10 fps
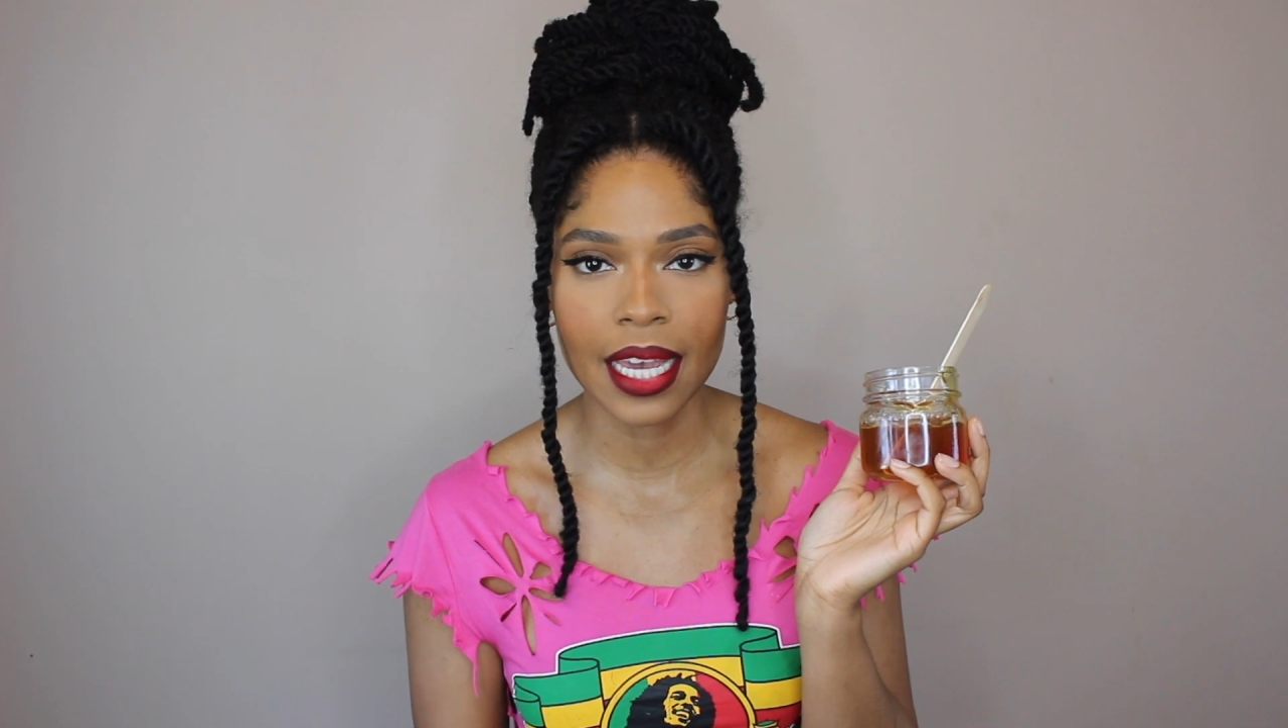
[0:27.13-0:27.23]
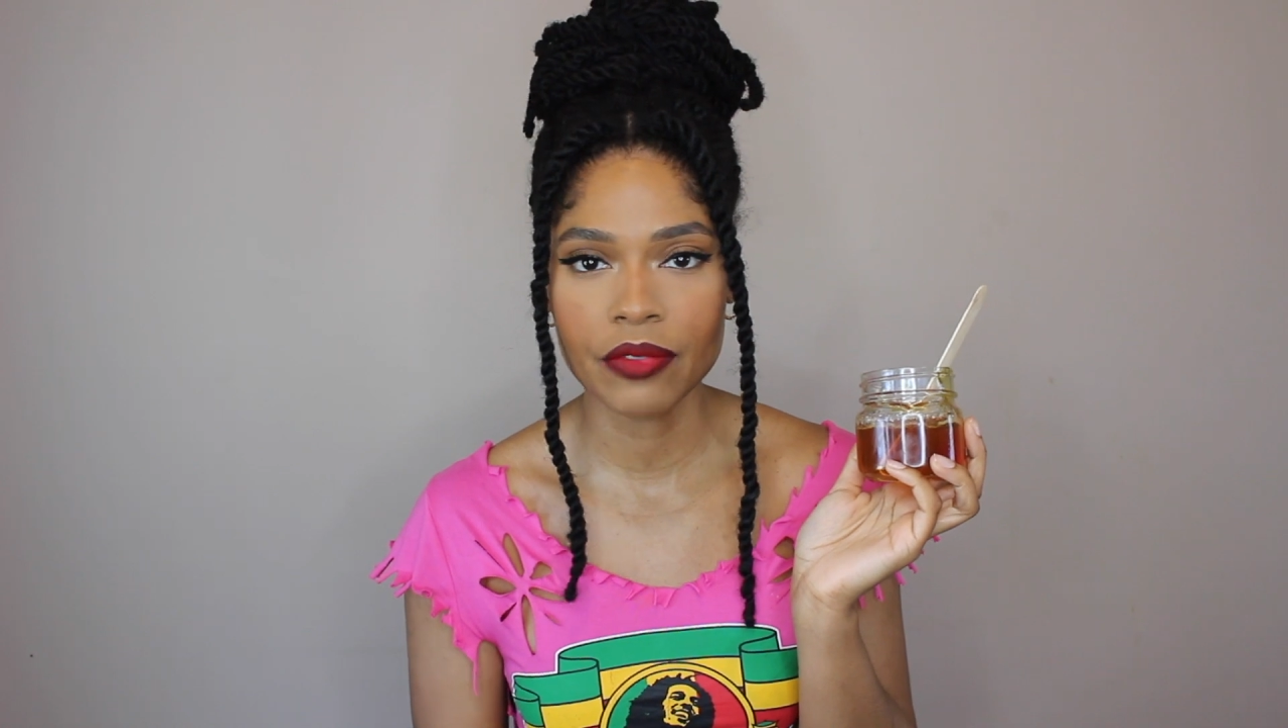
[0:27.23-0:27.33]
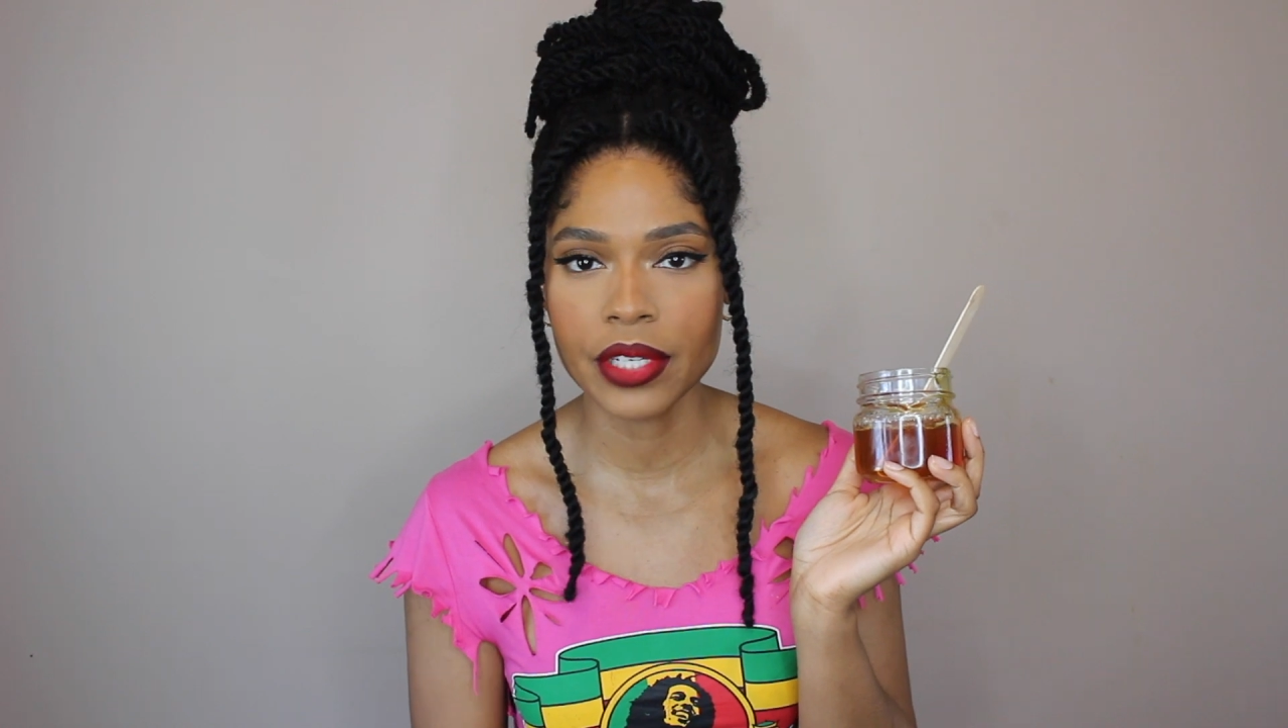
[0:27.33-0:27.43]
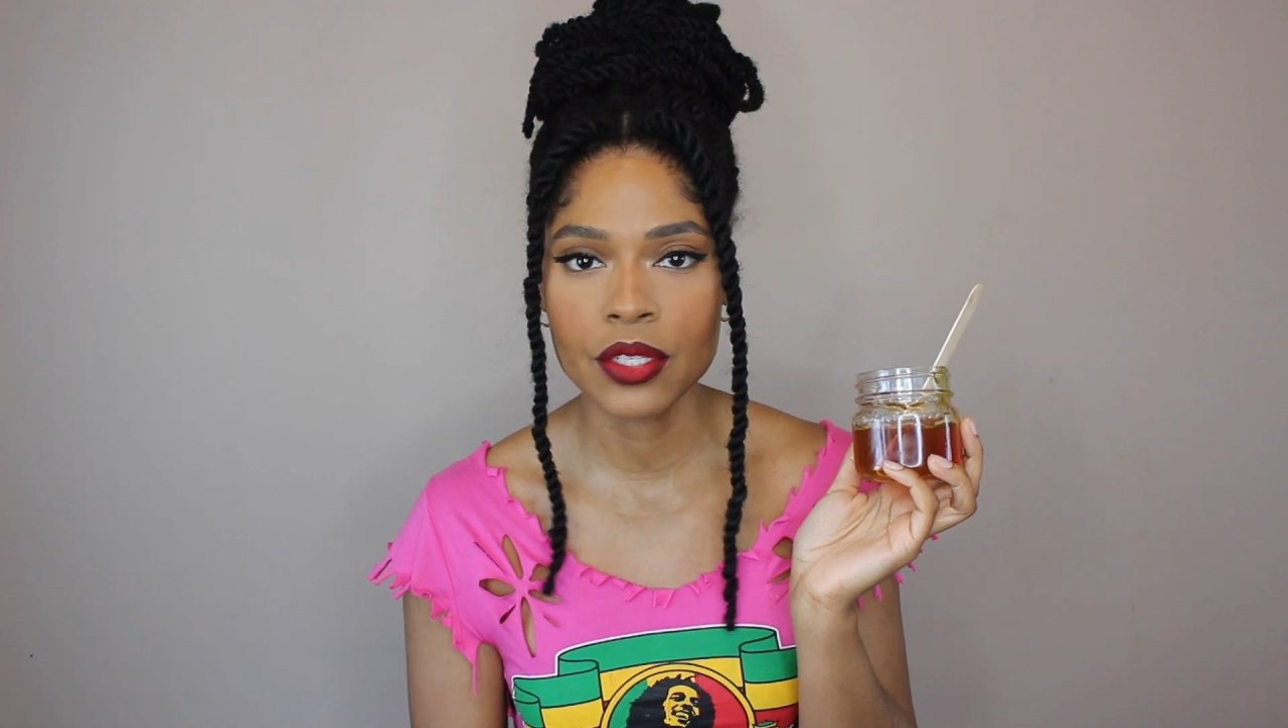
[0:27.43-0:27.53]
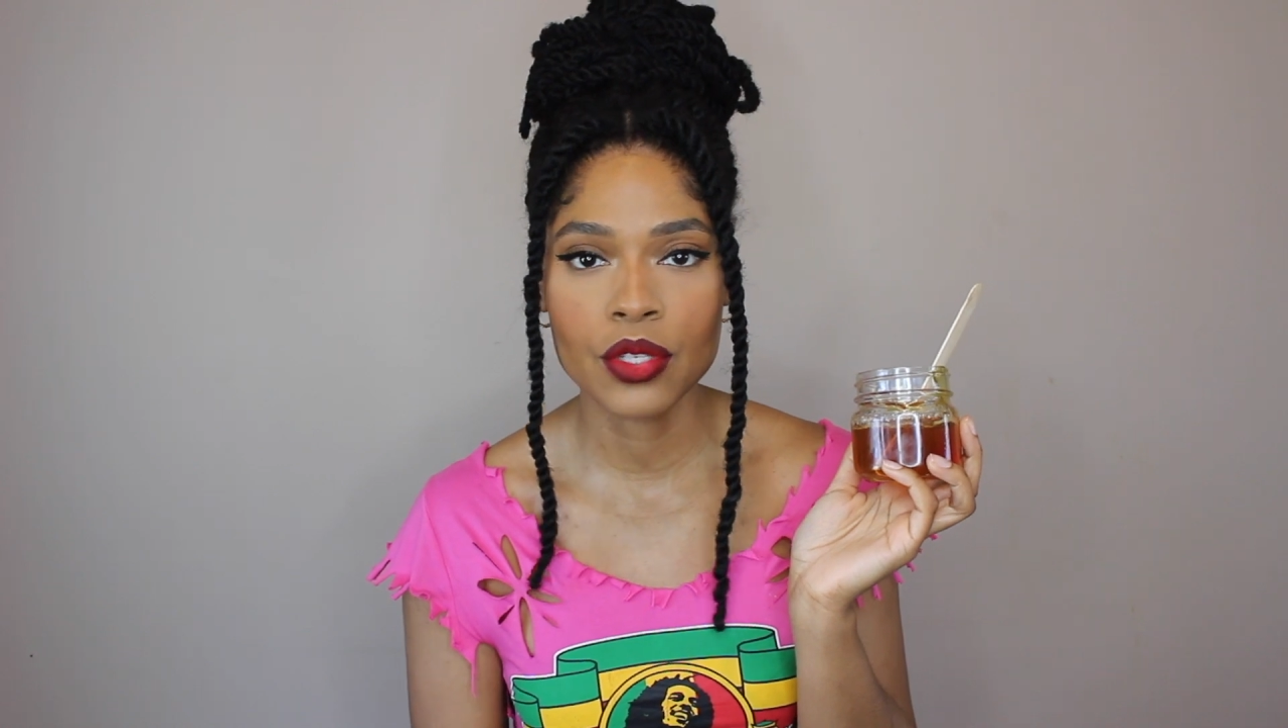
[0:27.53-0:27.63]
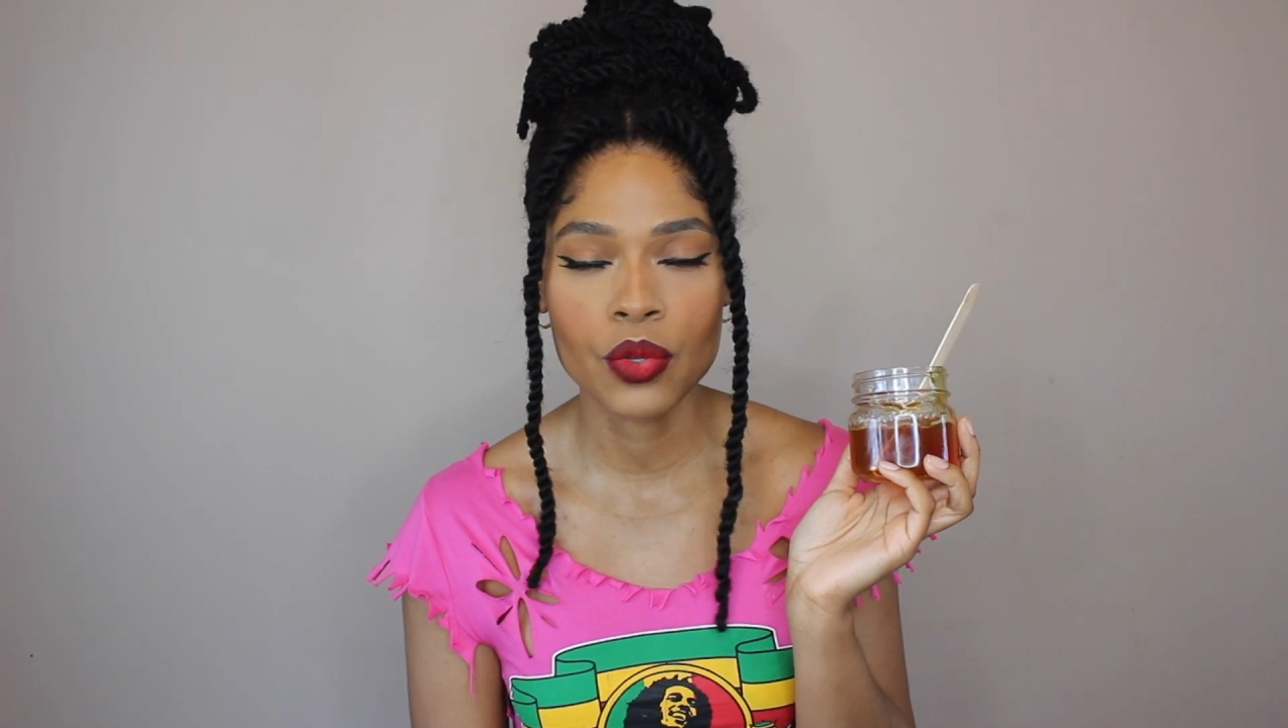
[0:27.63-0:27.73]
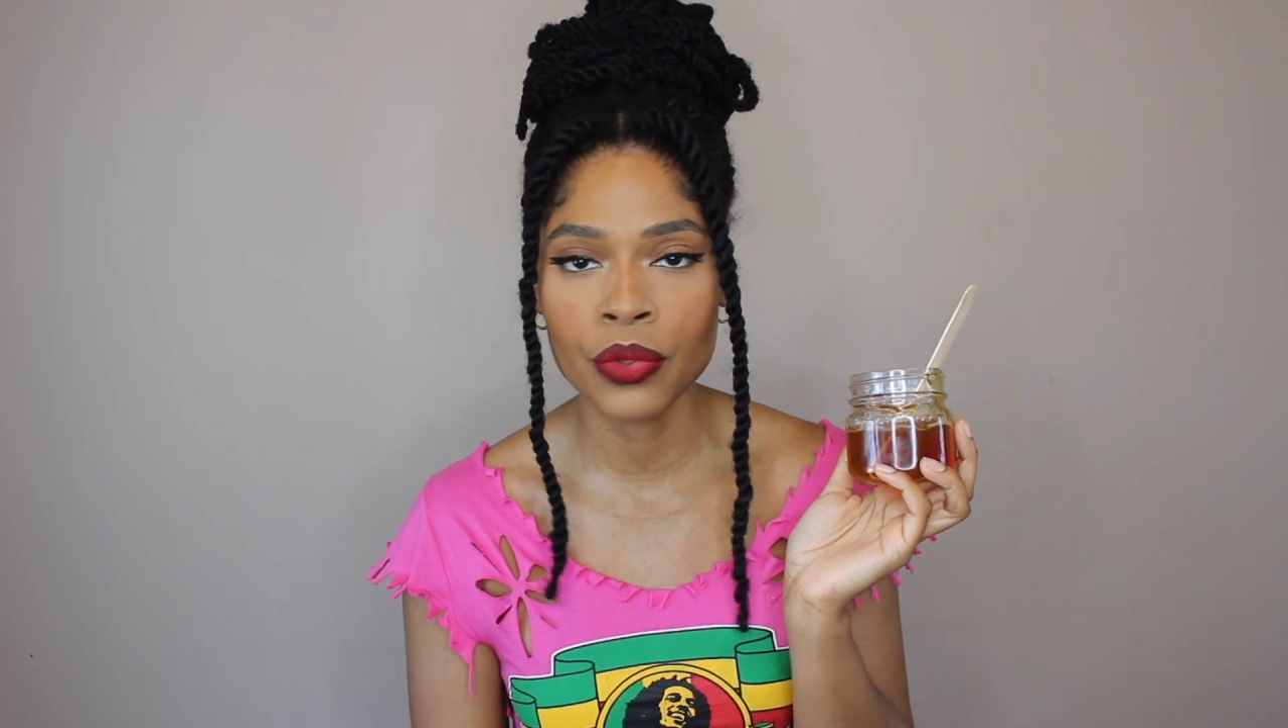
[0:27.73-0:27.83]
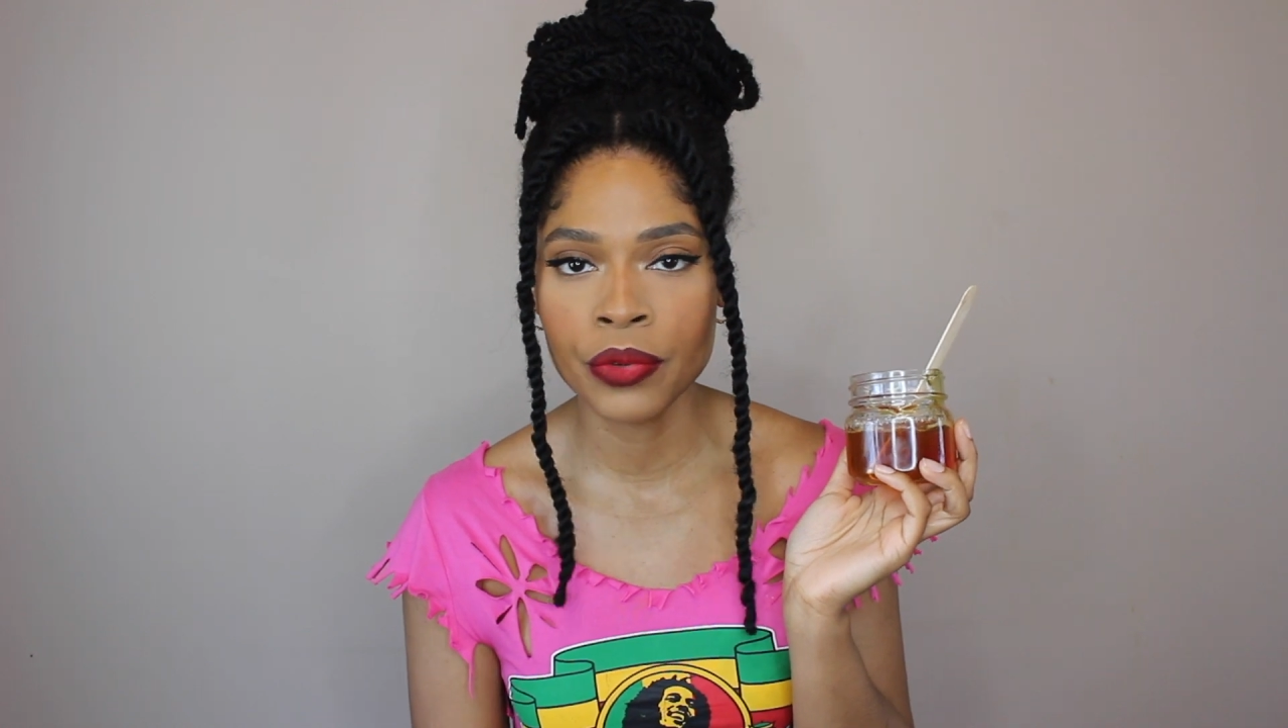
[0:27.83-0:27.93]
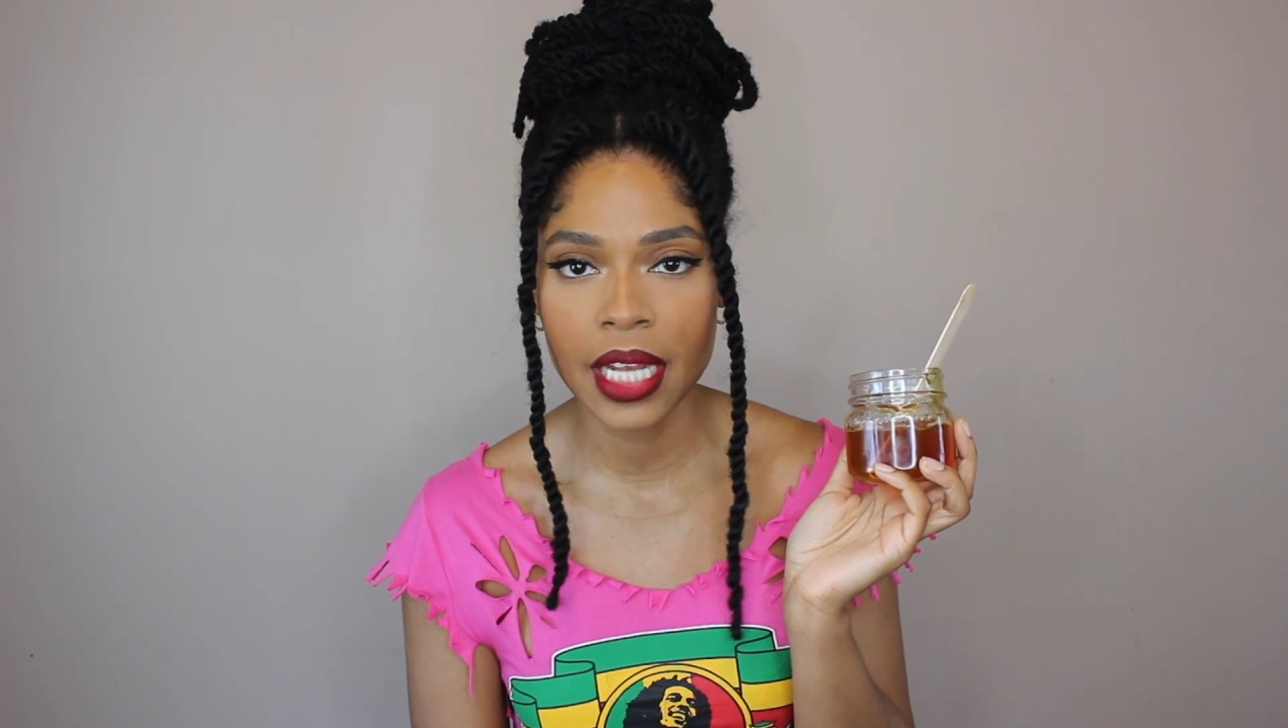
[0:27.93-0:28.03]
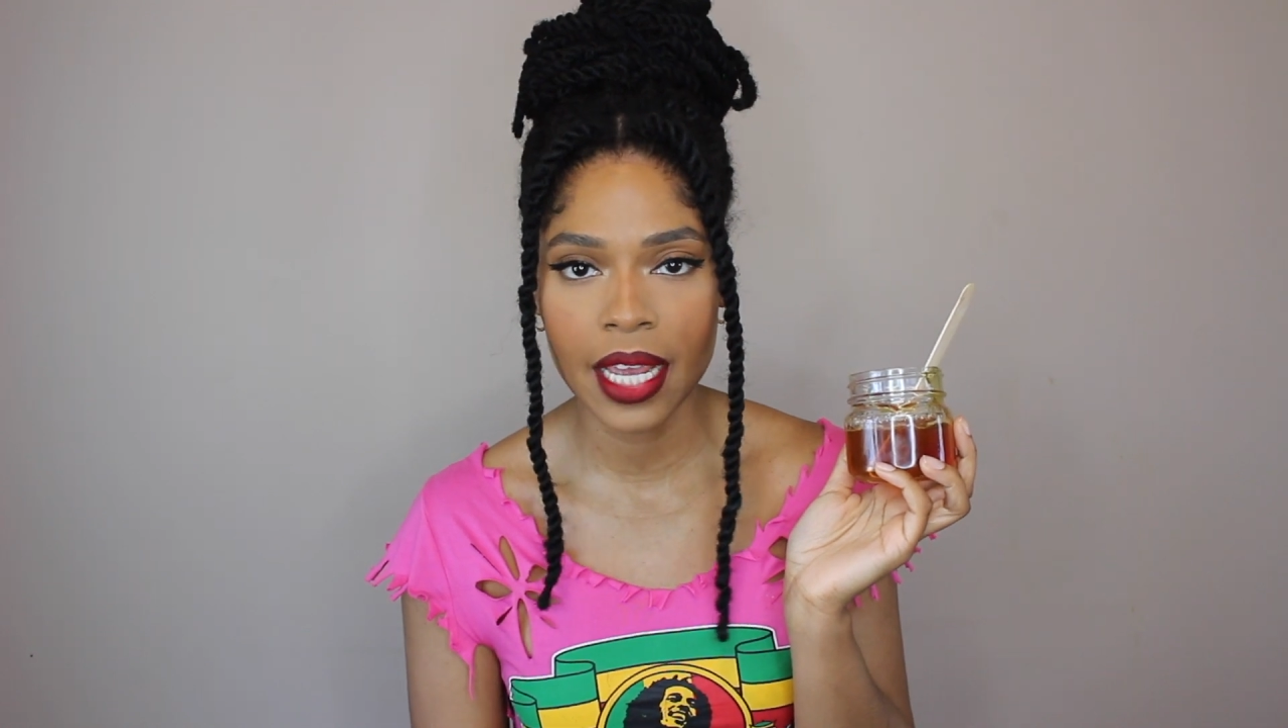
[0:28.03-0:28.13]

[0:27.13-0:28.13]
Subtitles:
every 2-3